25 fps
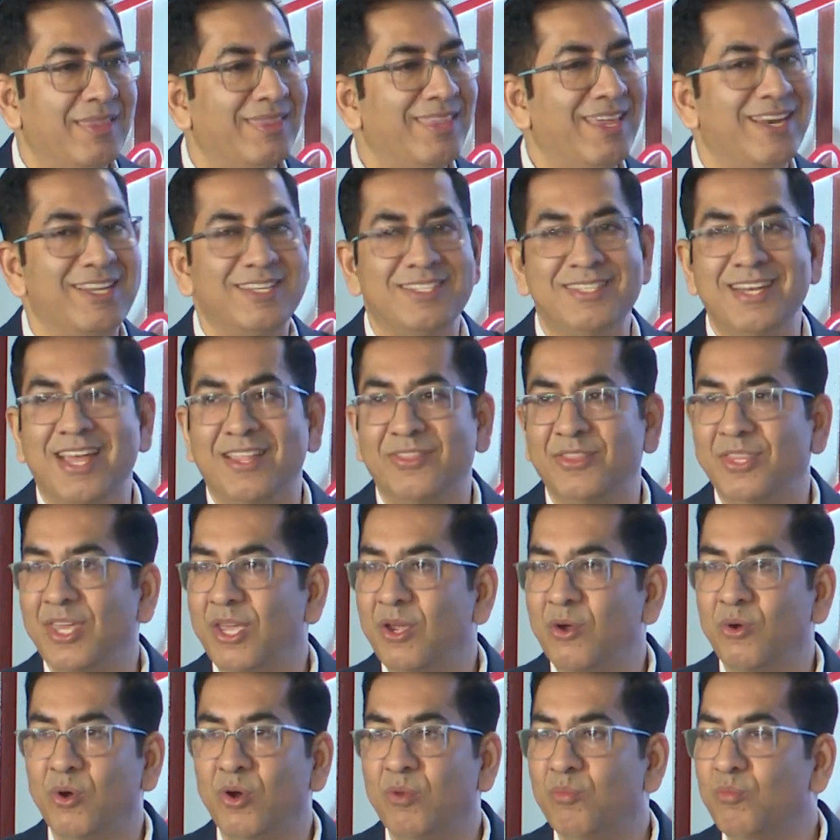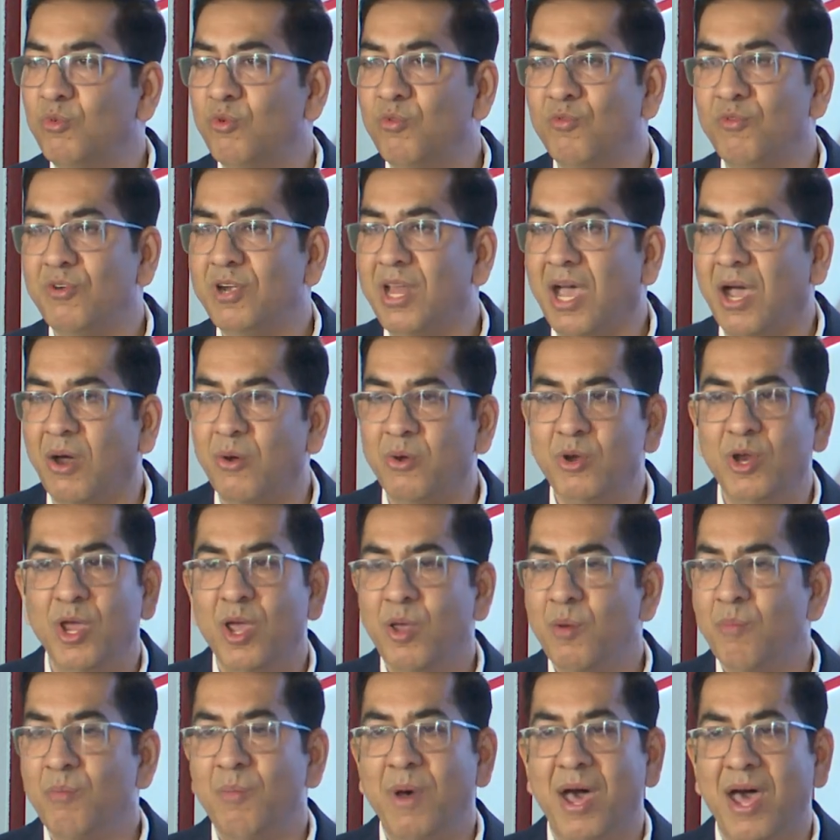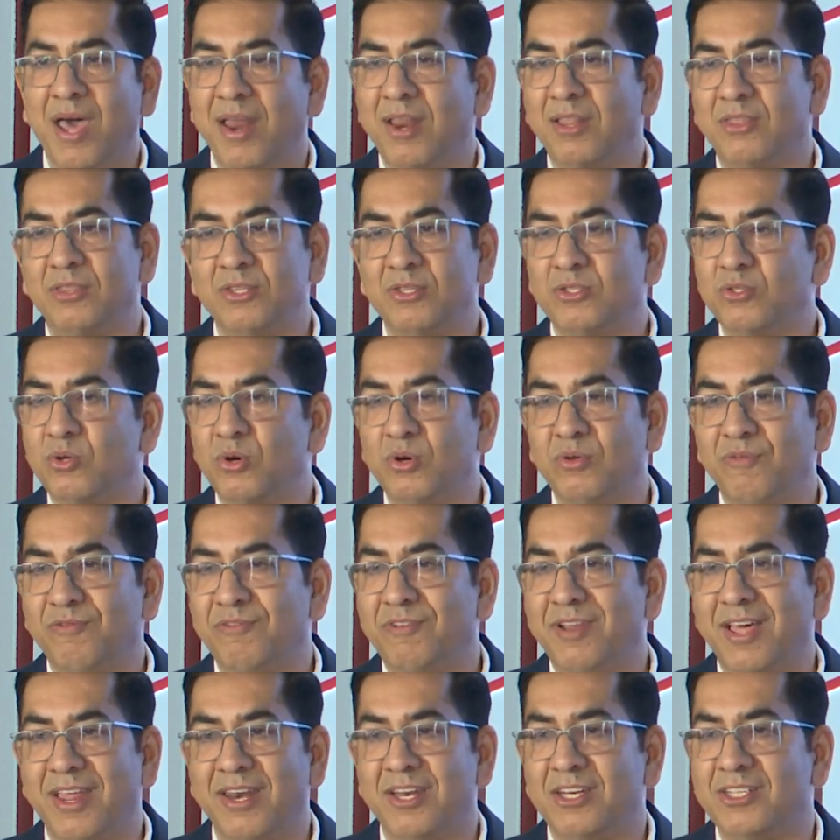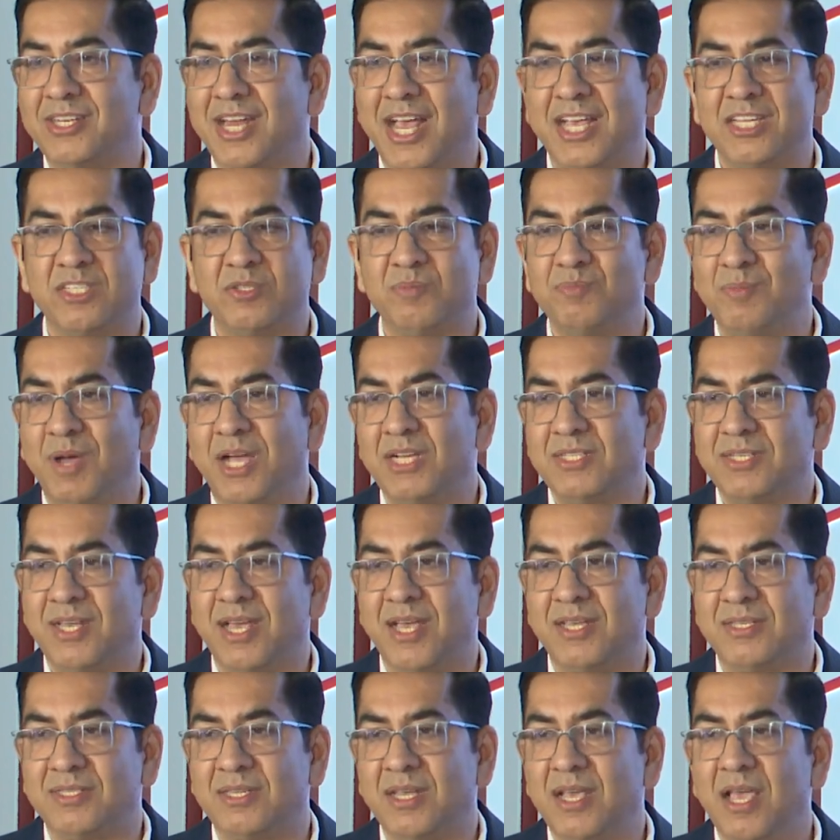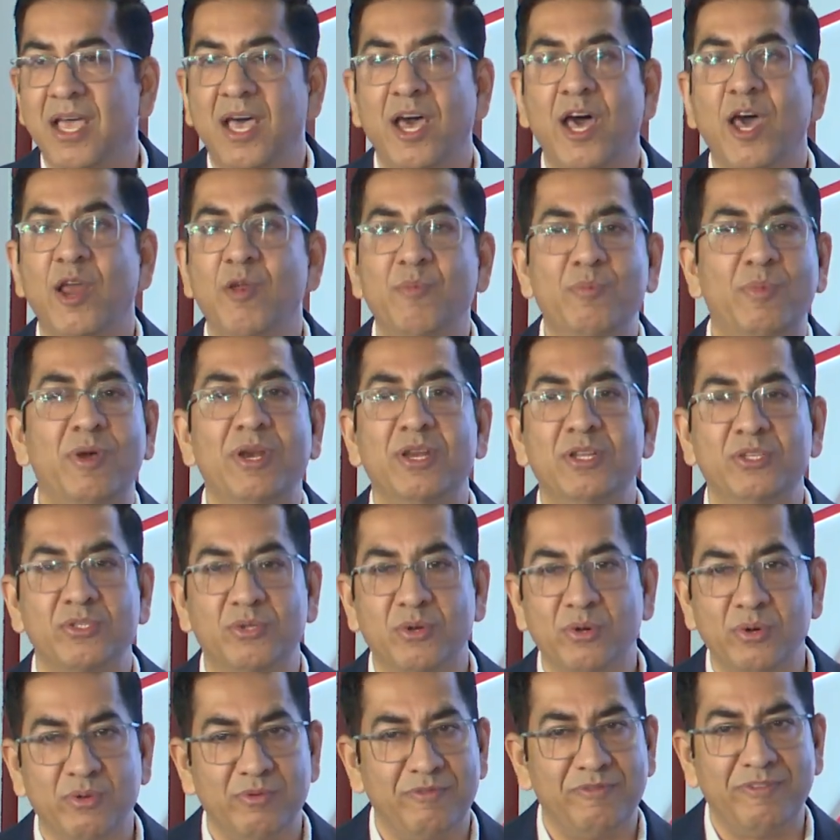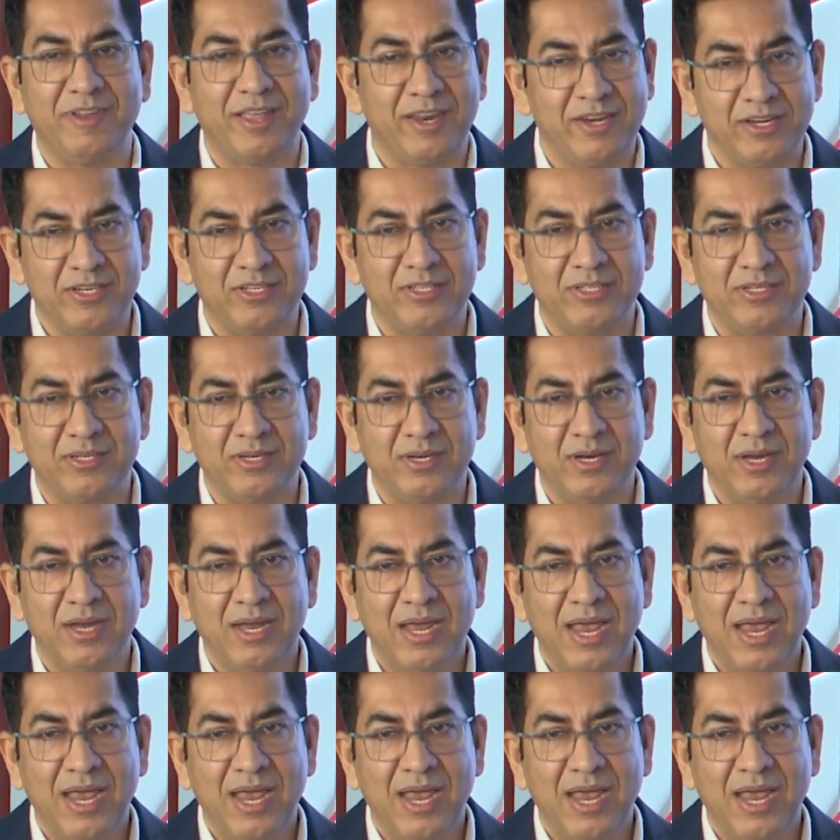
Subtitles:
There is nothing going to move down. Bharat is going to flourish as much as urban is going to flourish.